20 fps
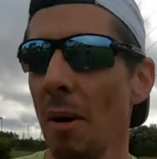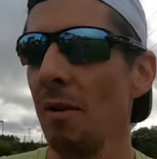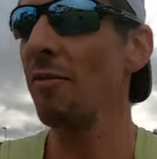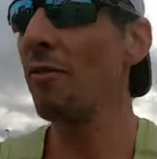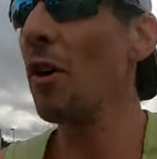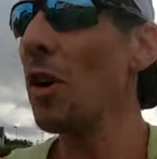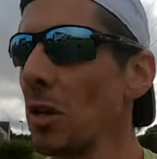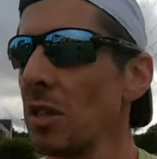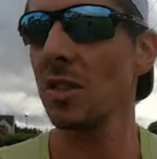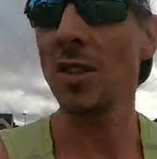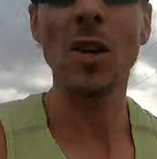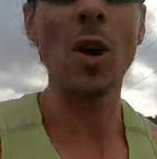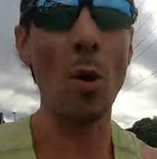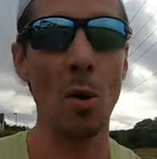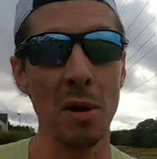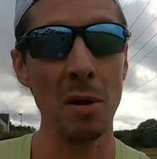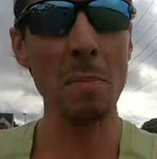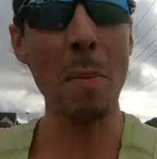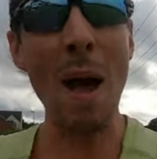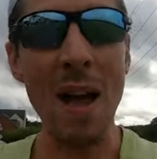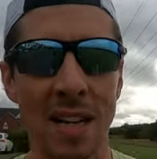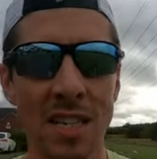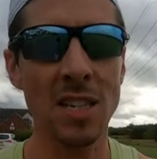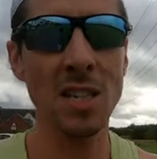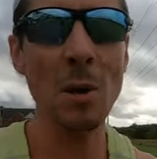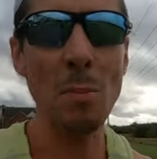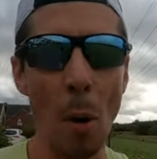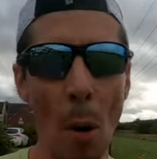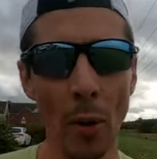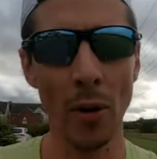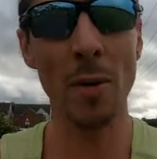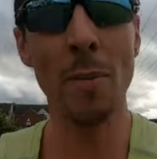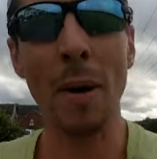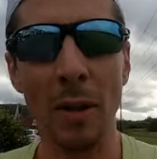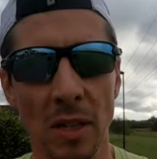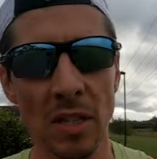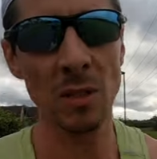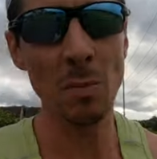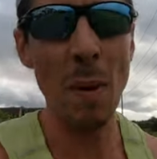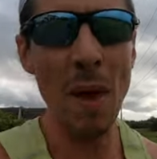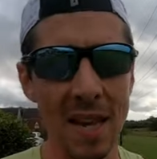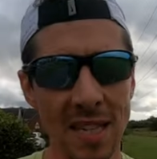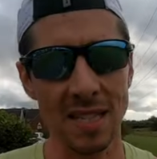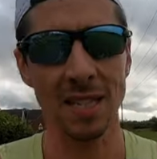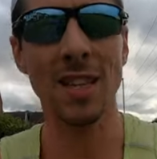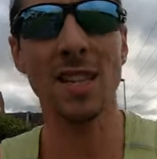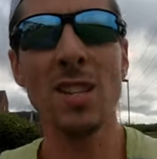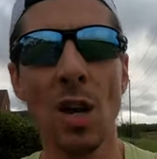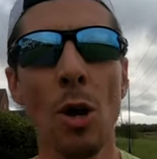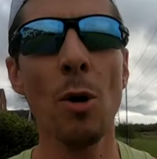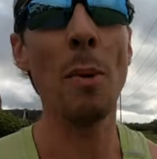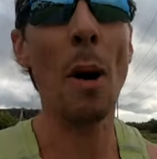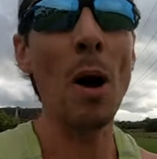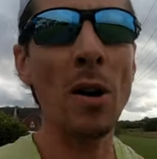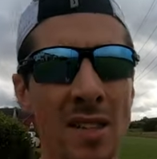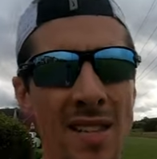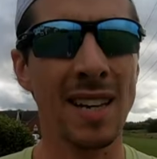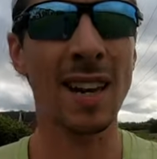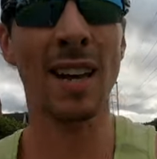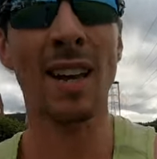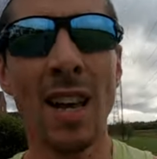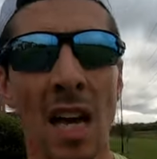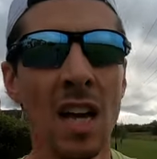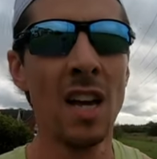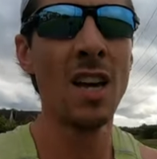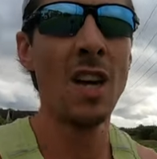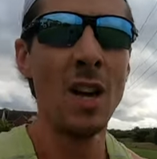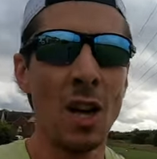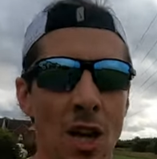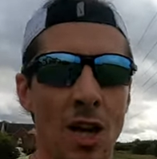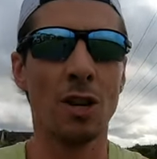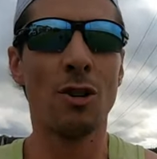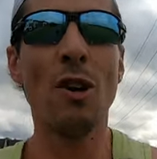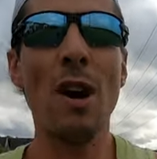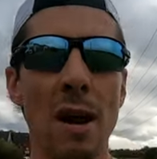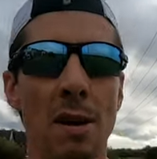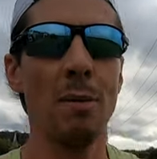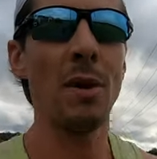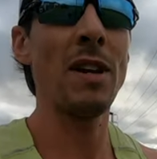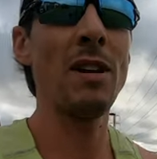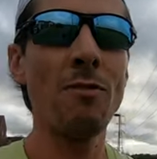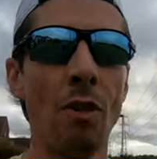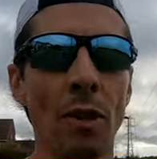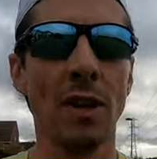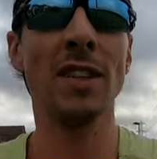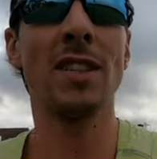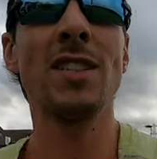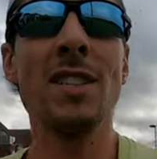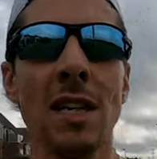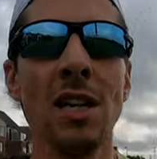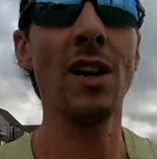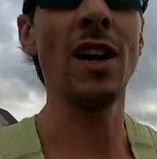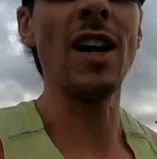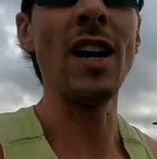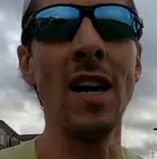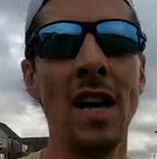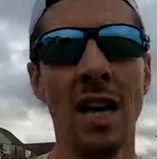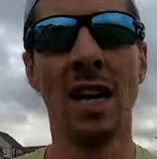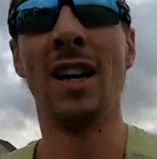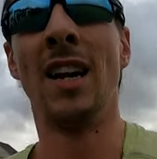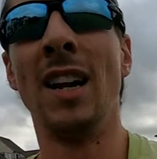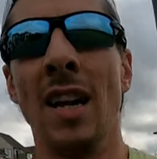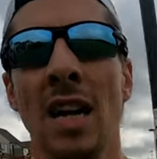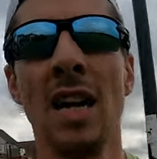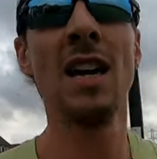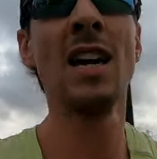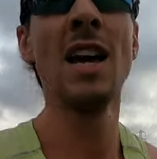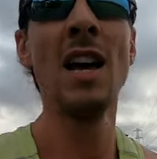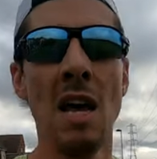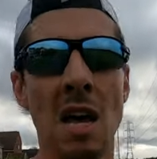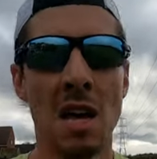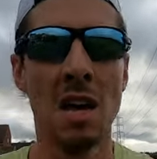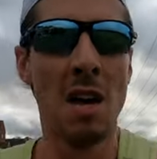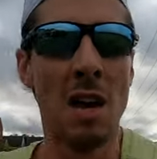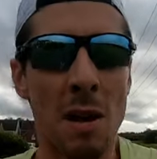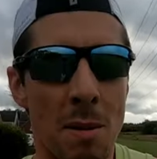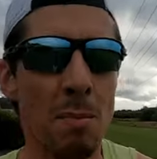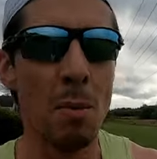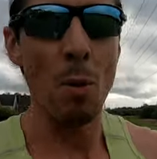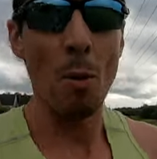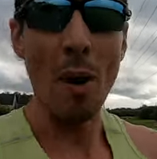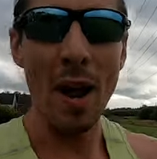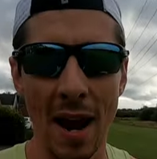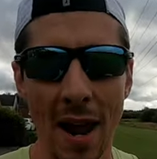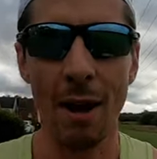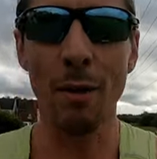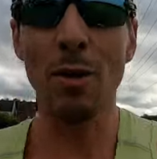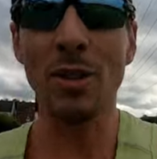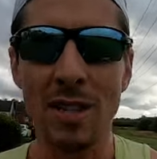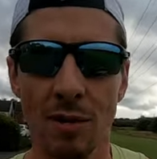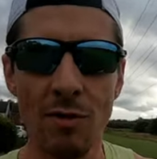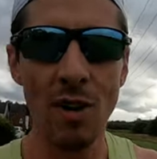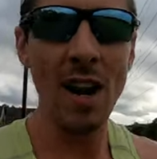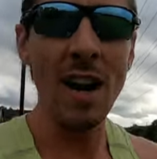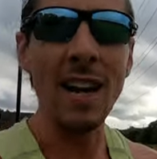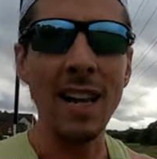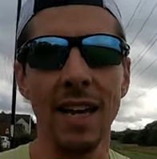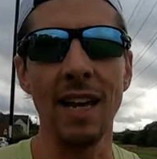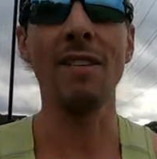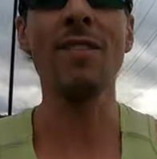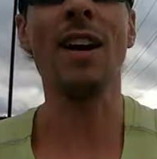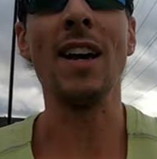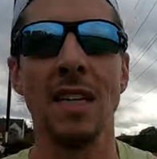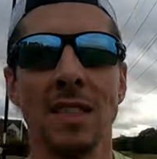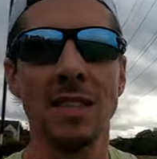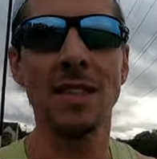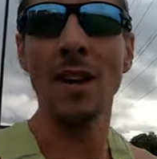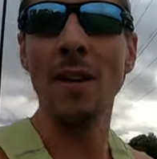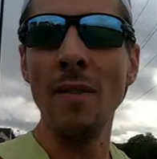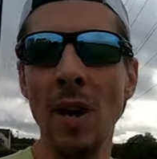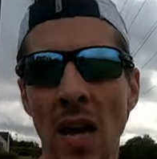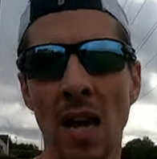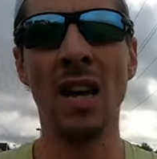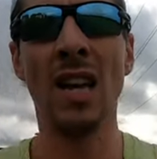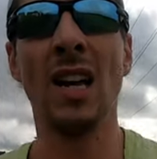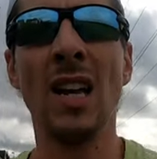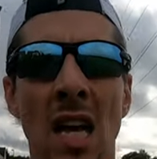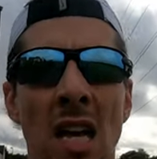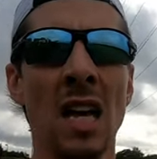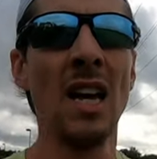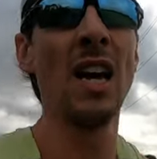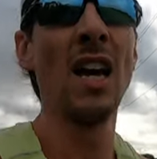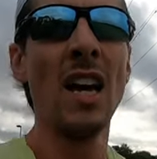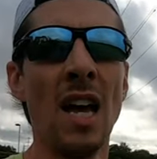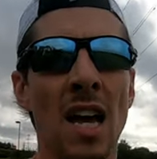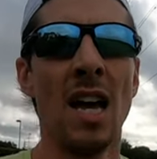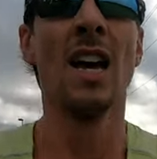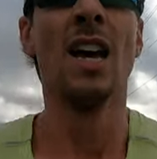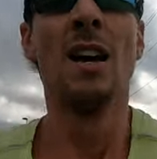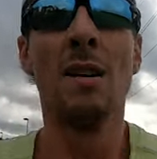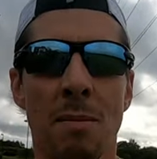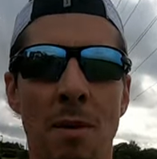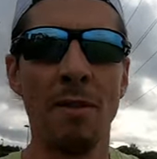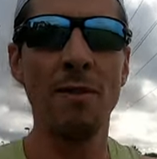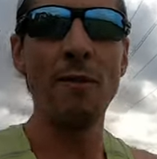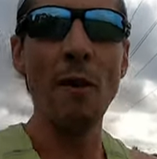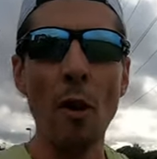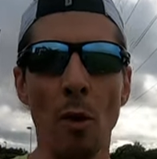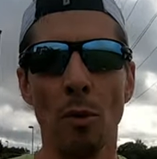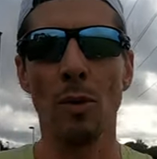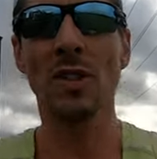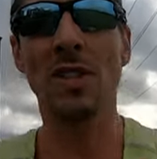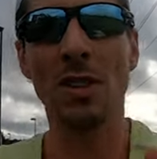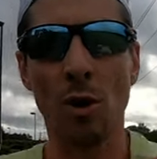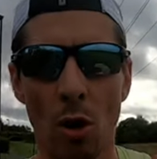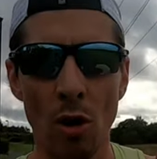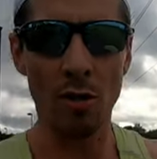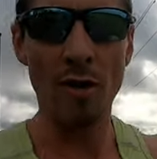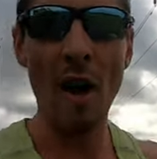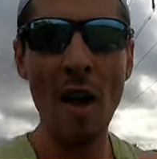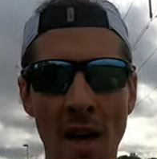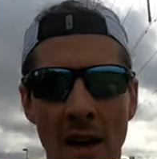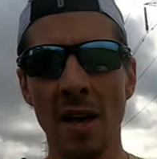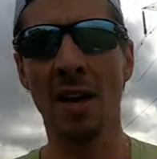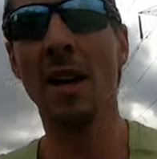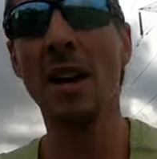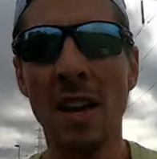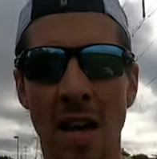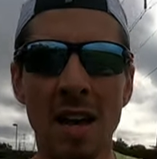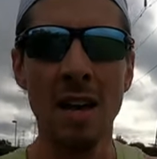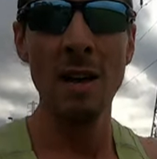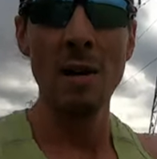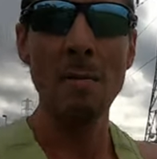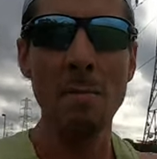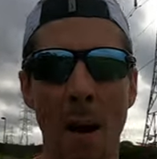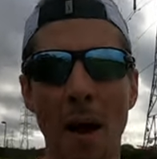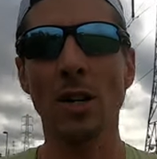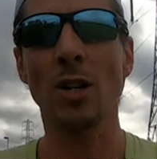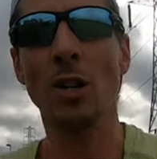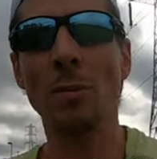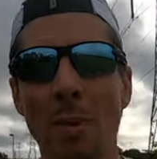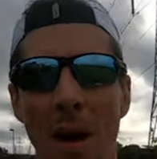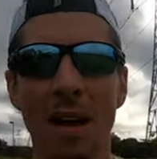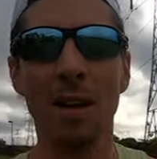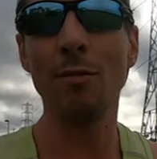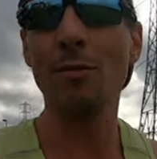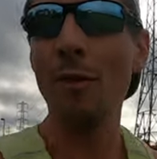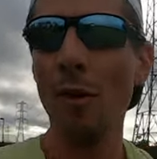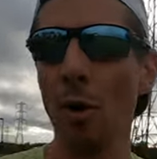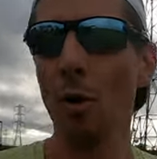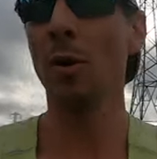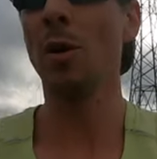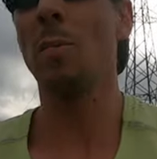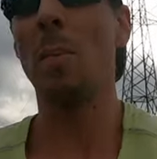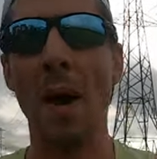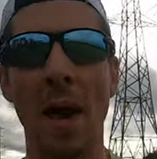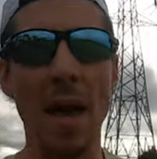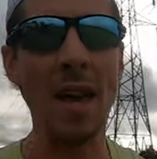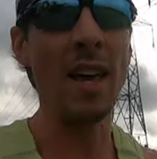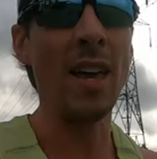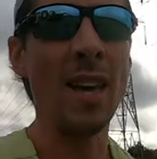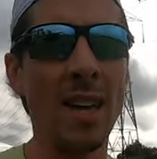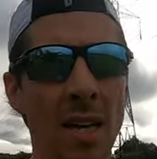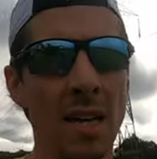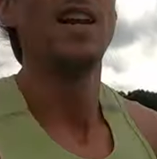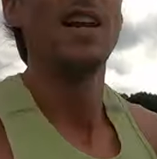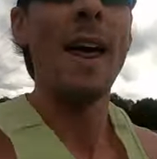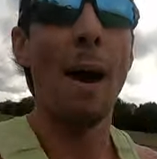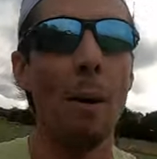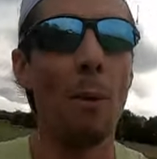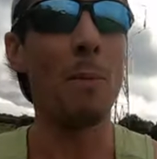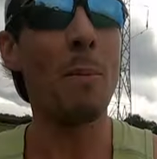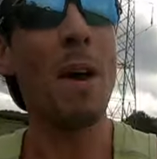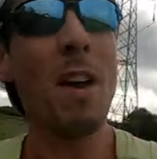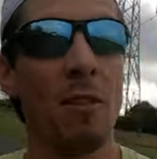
of my foot. So going back to the point about the space in the toe box, great when you're running slower, but when I was really giving it some, my foot was sort of bashing back and forward a bit. Now it